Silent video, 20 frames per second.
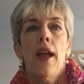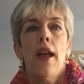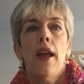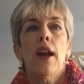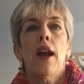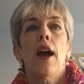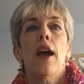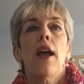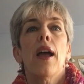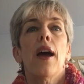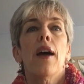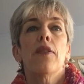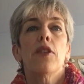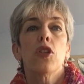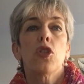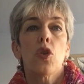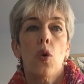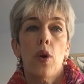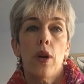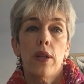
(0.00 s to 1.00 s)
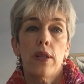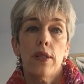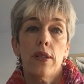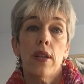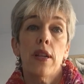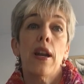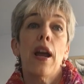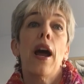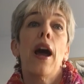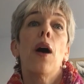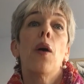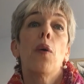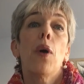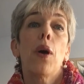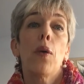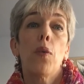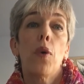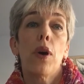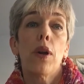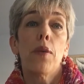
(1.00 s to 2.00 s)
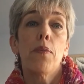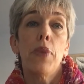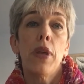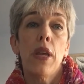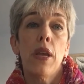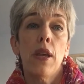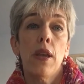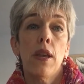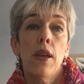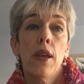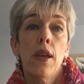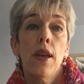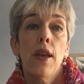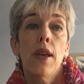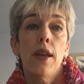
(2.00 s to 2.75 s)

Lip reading: and I have a choice in how I want to be